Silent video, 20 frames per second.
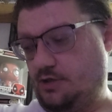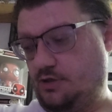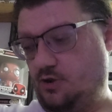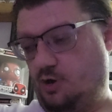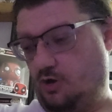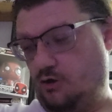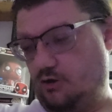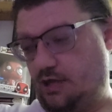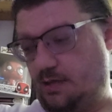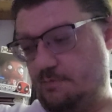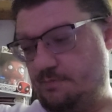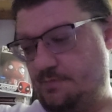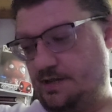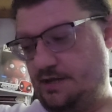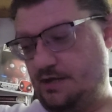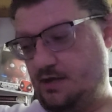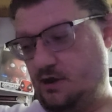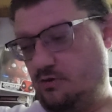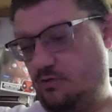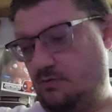you all let
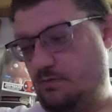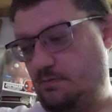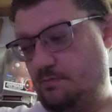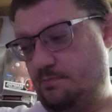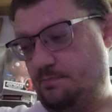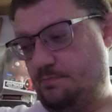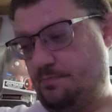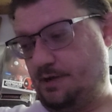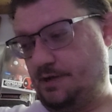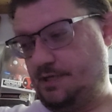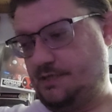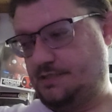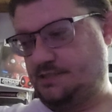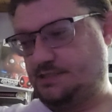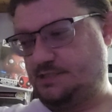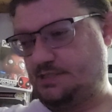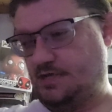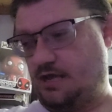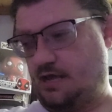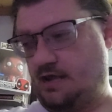me know.
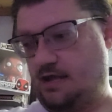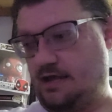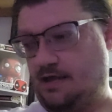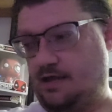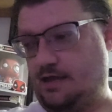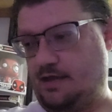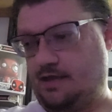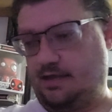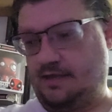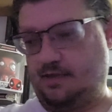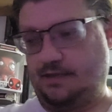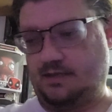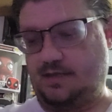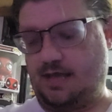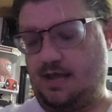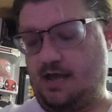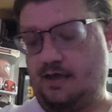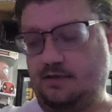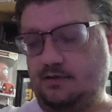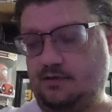But uh,
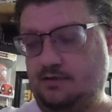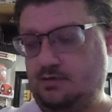yeah.